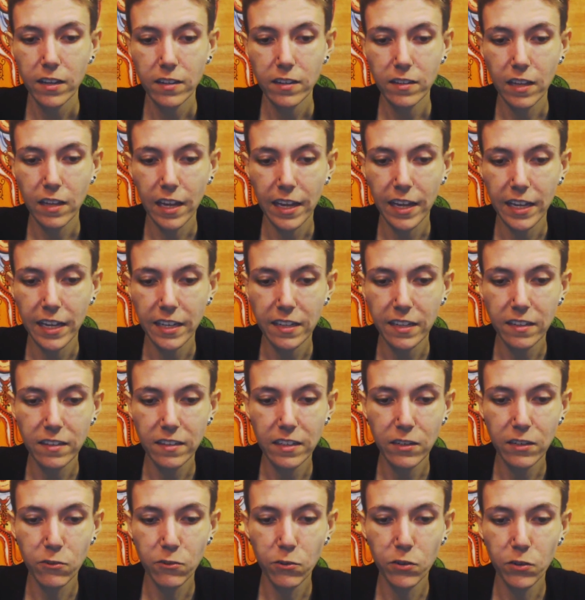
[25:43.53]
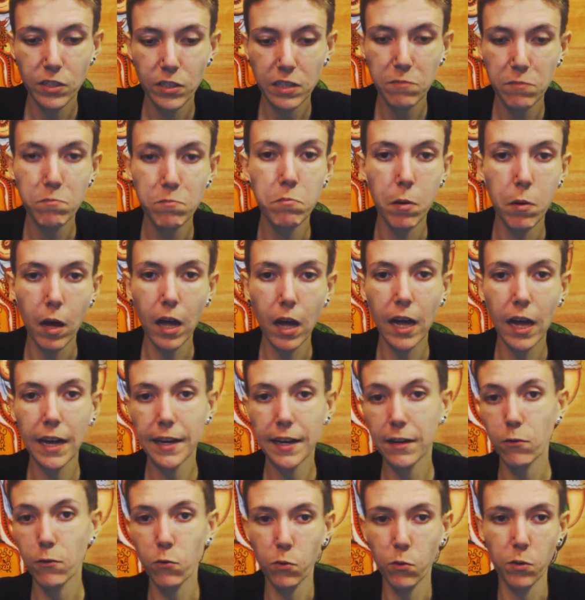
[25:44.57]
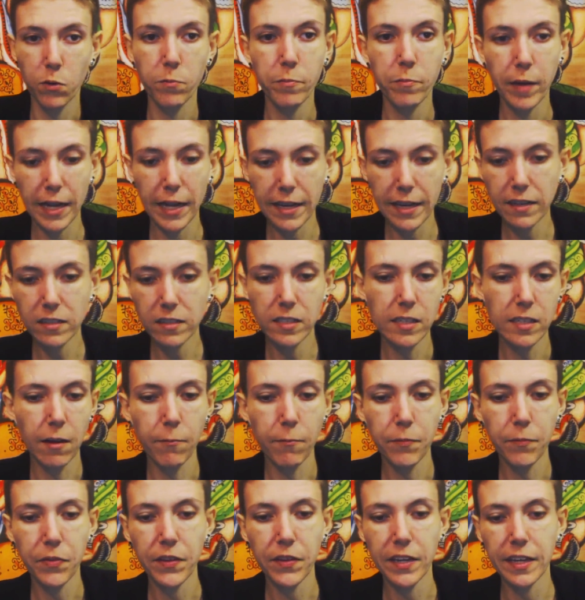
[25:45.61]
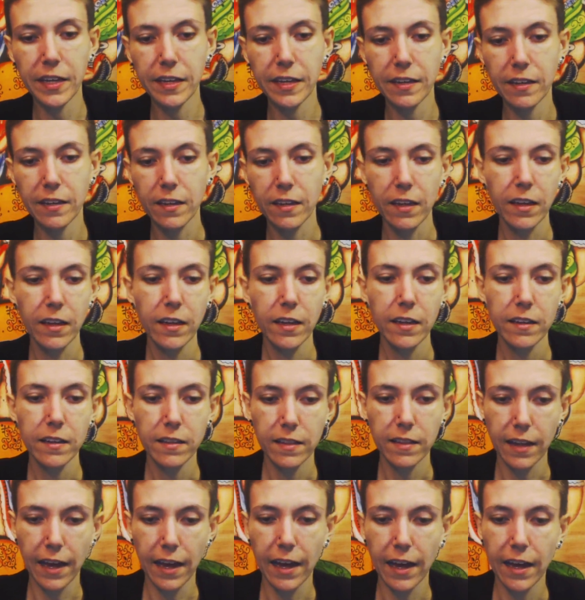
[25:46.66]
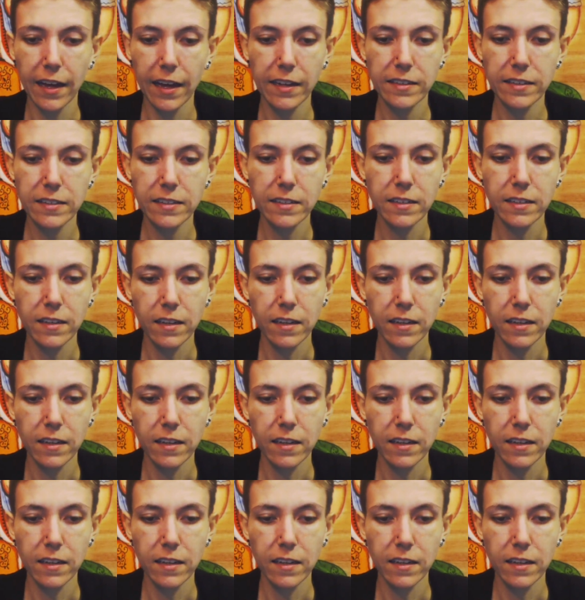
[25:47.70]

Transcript: like literally buy or make something that,